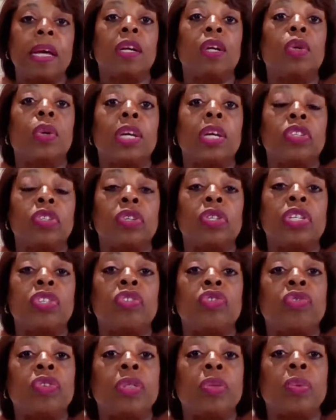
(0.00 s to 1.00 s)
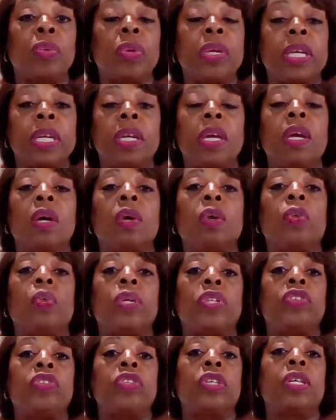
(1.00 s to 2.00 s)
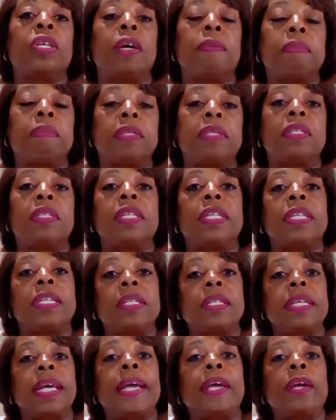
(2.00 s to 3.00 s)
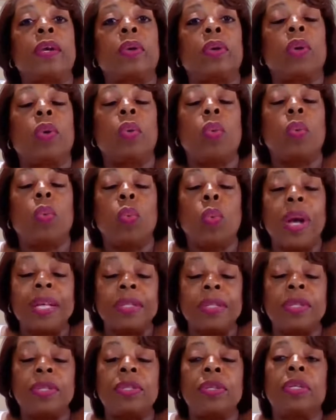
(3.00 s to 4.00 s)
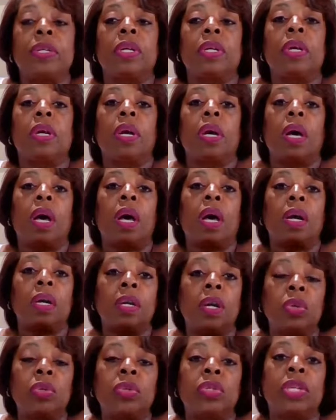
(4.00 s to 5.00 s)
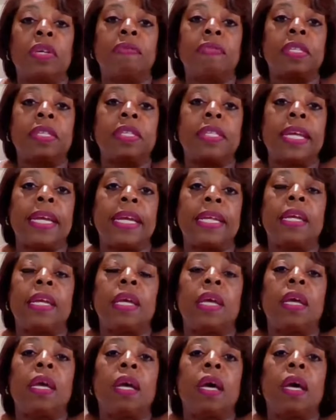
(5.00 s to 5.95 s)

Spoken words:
Congressional District 3, which encompasses the entire western coast of the state,